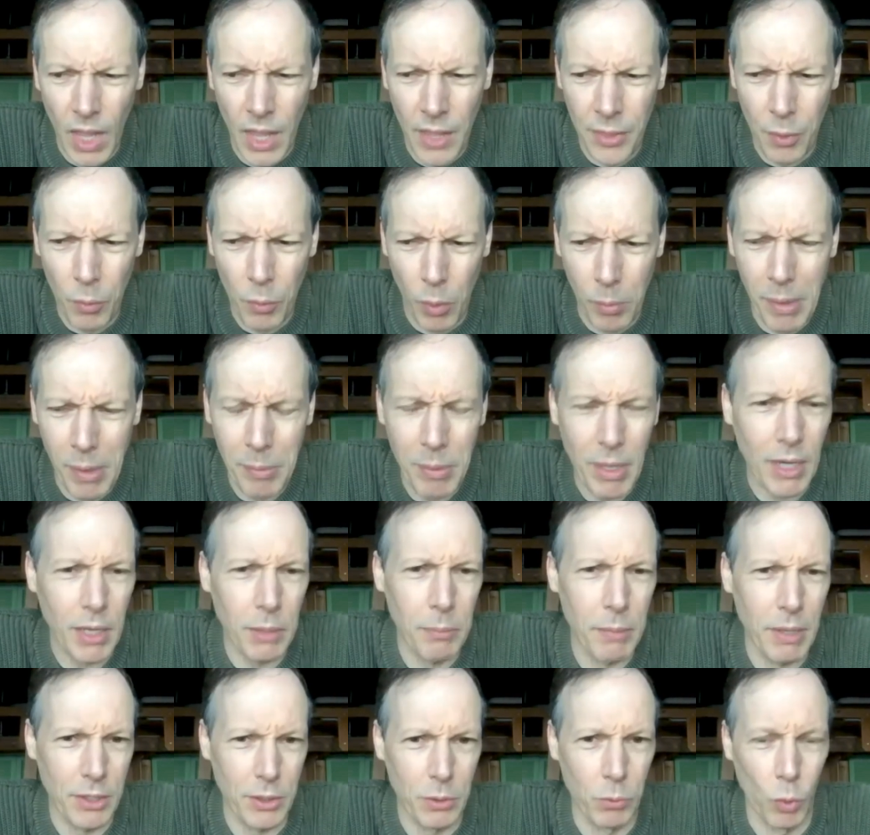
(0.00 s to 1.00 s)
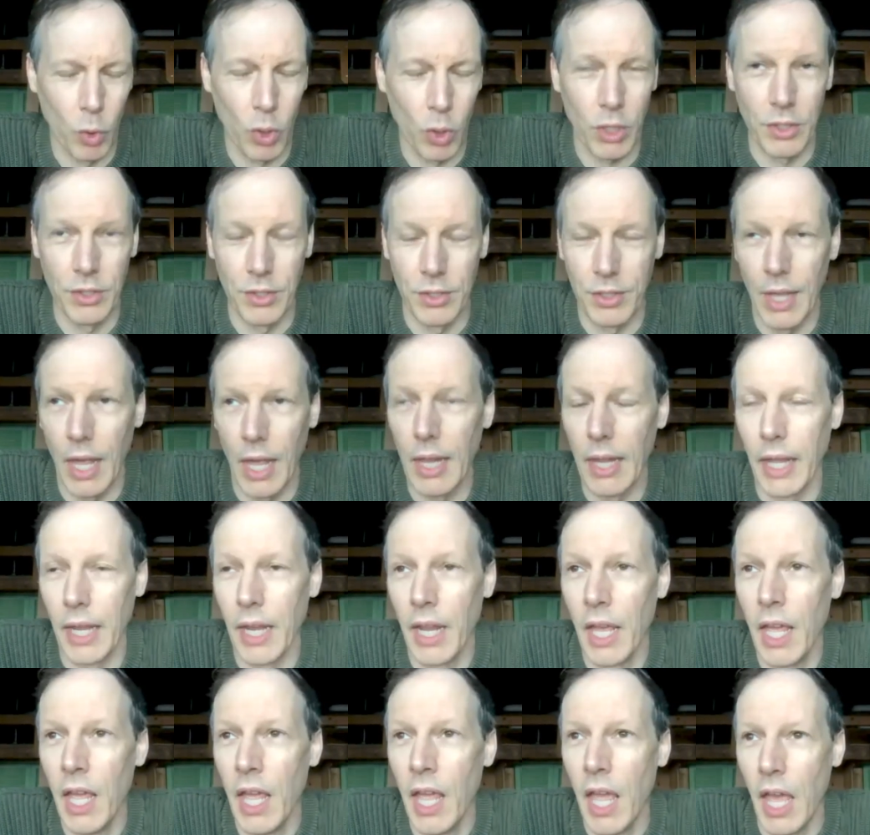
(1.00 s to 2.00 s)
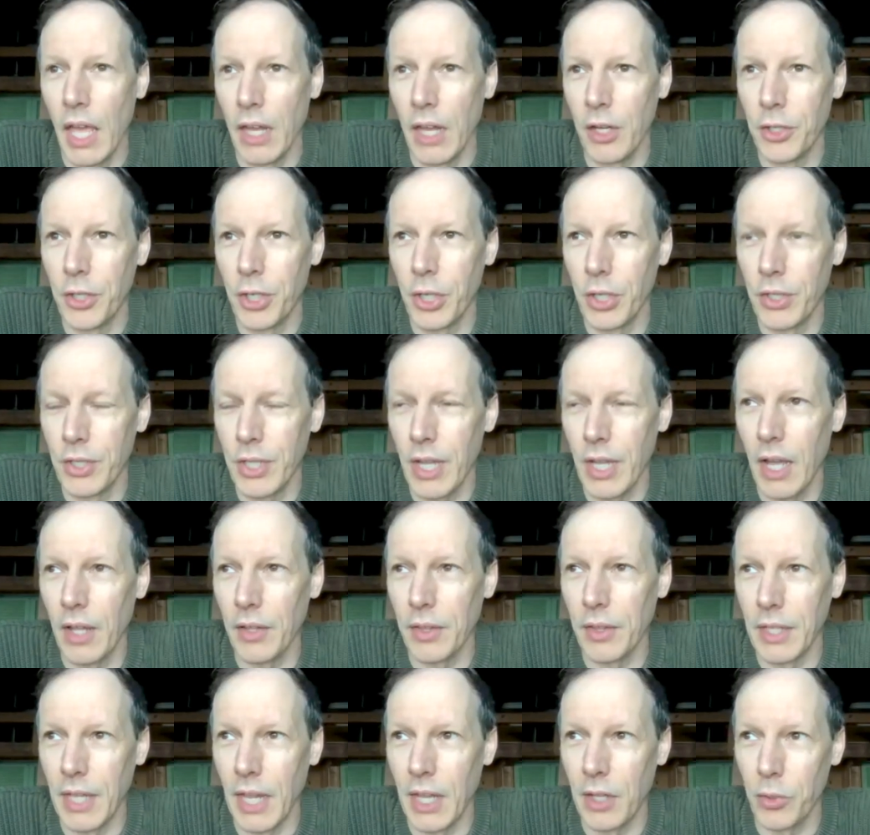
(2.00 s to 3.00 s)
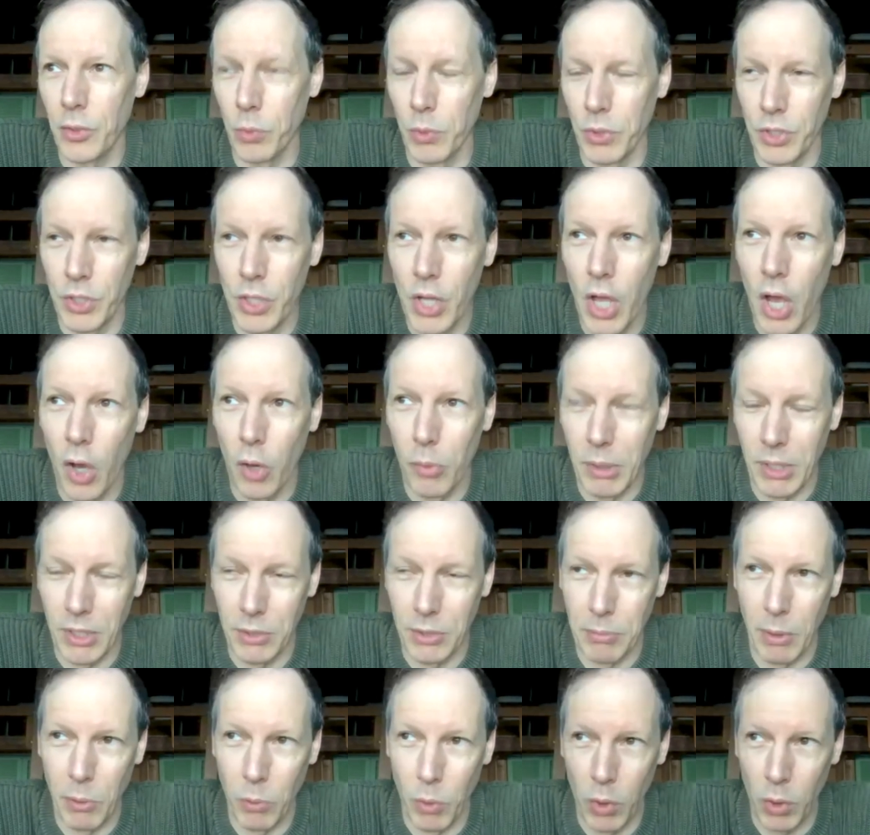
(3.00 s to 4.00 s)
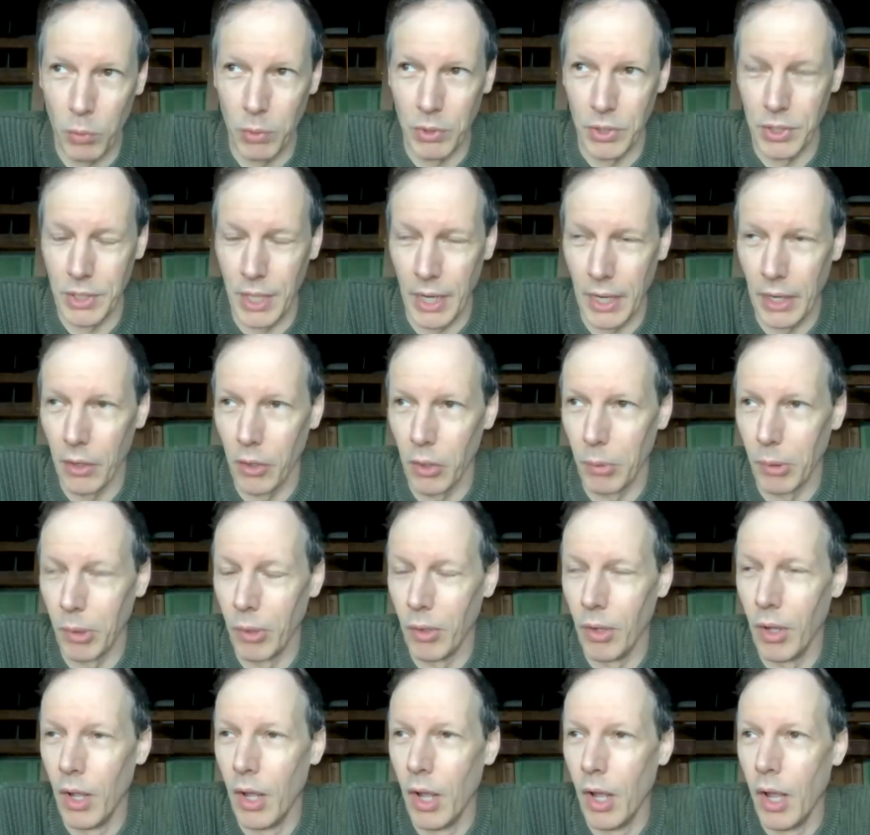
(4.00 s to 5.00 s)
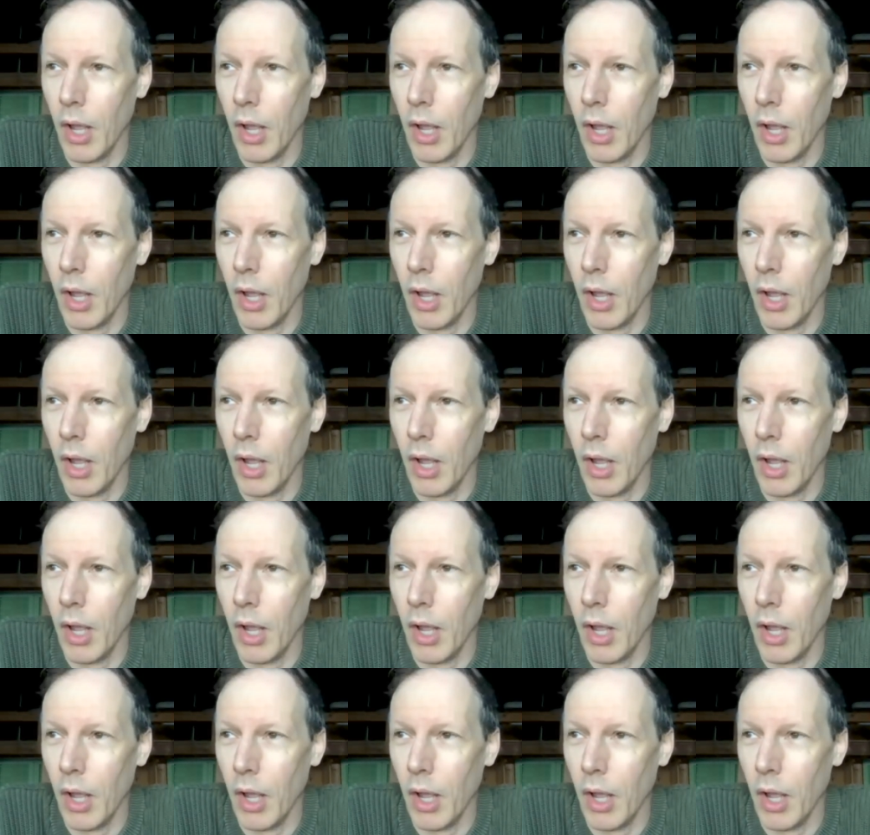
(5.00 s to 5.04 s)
I thought, well, maybe I can make some work and sell it. And it turns out the answer was no, because my work was terrible.